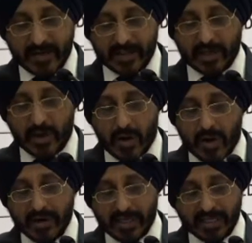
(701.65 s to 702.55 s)
There's a
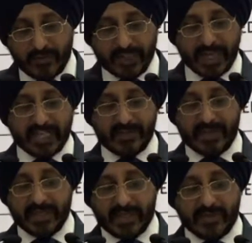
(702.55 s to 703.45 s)
long list which has
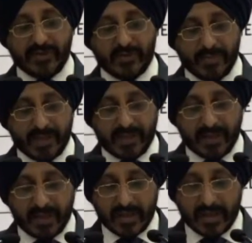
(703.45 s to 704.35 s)
been given to me.